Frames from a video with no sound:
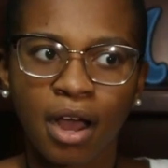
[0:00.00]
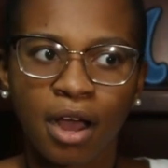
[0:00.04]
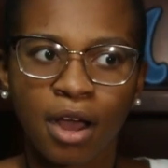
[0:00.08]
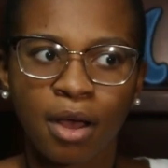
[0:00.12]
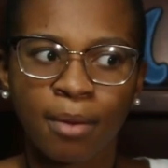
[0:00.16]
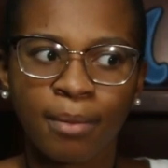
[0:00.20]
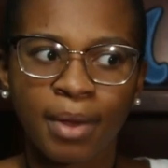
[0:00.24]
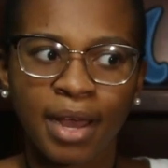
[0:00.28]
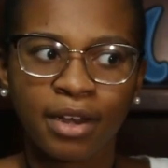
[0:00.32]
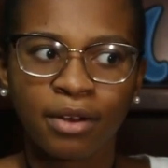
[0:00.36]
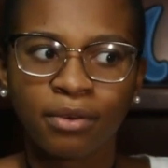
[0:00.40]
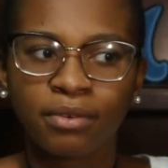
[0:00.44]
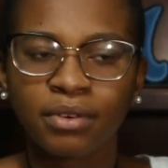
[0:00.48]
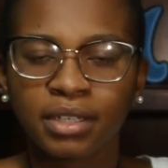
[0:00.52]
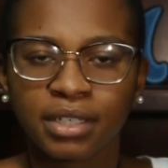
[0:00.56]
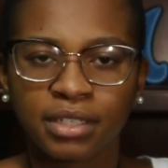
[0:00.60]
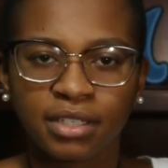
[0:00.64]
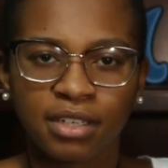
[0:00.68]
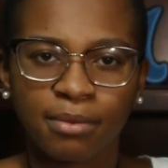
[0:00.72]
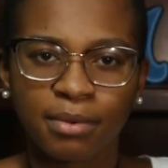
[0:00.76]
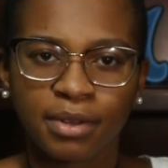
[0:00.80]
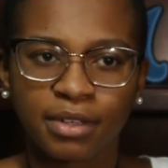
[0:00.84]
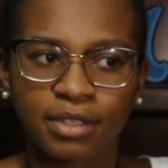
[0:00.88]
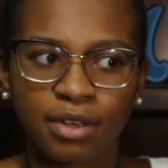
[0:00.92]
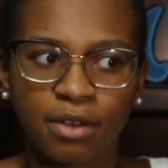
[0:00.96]
I don't really
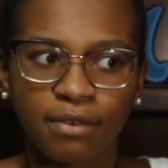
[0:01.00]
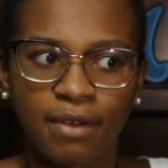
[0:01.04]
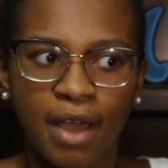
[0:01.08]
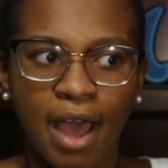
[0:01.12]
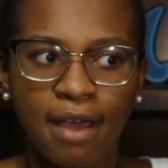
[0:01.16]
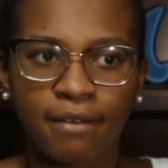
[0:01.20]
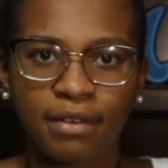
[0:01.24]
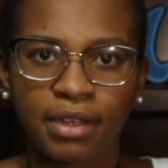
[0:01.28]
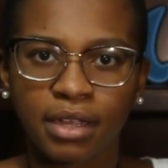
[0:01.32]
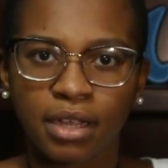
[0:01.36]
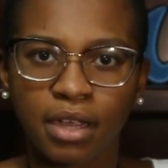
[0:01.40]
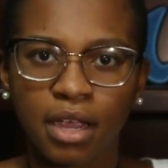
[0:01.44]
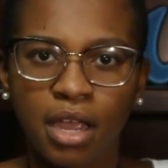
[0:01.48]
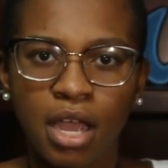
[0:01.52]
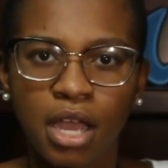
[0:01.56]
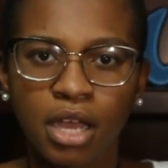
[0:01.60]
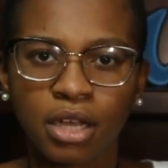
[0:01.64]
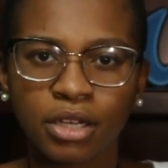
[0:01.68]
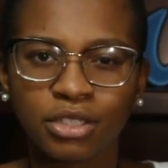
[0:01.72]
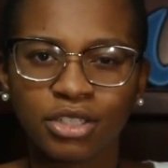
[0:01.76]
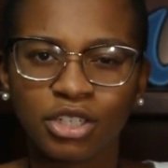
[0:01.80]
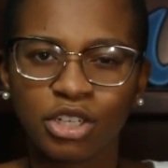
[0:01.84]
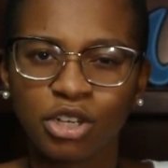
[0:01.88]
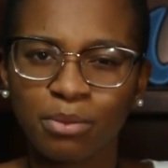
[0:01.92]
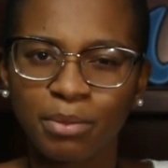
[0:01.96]
see myself having
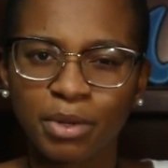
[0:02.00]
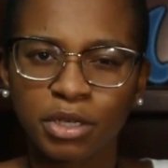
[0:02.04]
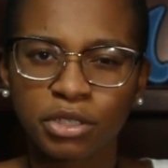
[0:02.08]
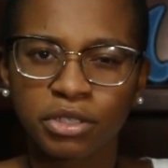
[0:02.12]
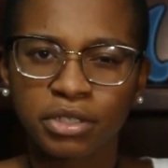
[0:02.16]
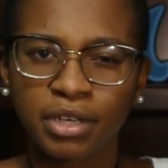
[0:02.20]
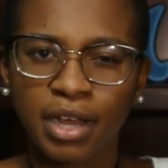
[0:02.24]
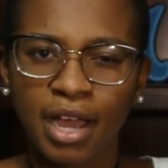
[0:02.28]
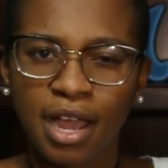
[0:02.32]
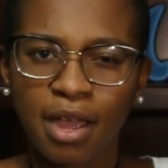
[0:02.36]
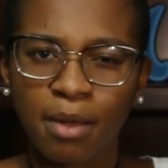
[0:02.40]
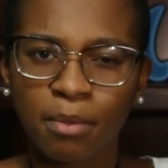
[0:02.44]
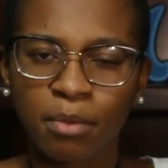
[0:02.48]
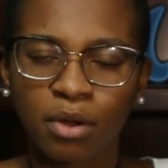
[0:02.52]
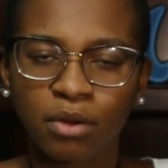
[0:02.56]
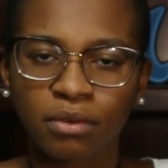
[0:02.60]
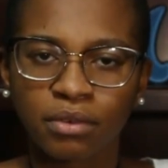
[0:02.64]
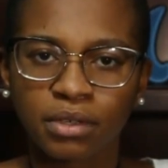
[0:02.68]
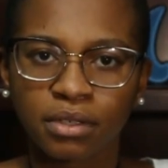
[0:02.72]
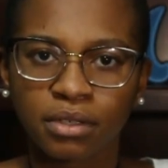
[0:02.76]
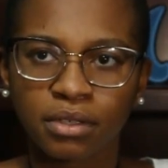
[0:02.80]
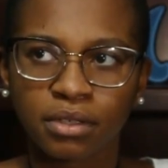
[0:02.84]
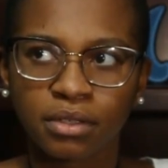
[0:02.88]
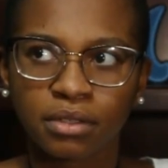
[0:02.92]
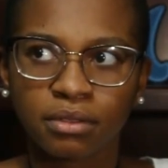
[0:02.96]
too much time
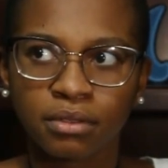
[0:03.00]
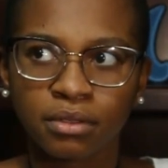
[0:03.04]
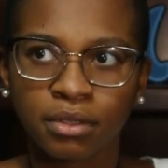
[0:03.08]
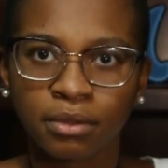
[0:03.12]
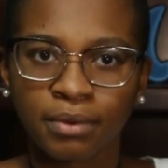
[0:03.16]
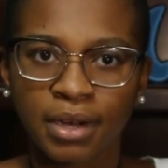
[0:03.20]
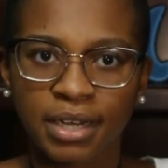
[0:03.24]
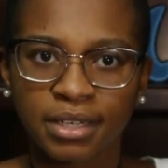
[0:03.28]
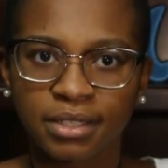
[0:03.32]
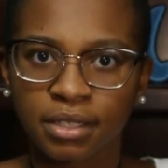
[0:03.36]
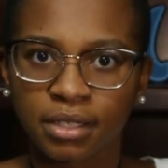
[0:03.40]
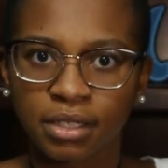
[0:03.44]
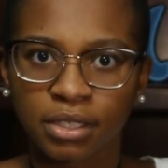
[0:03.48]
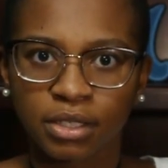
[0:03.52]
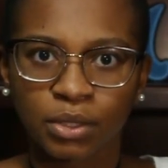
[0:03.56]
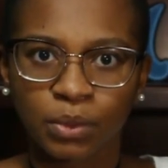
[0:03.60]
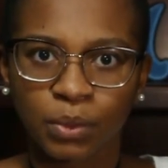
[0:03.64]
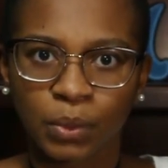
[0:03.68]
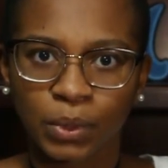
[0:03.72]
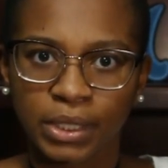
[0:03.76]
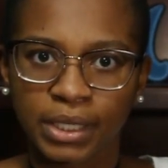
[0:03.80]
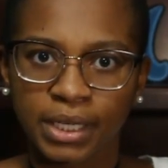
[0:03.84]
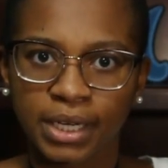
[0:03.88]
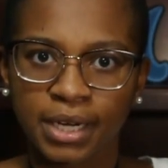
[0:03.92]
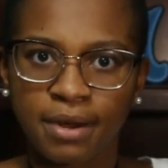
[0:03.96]
over the rest of the
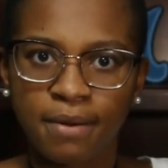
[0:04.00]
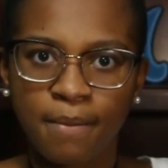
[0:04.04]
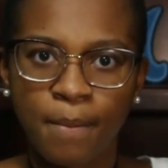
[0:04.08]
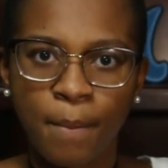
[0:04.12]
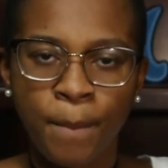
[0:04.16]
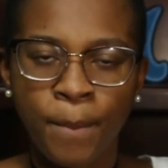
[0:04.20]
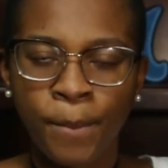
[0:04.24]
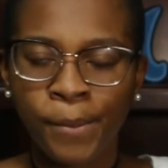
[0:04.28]
school year.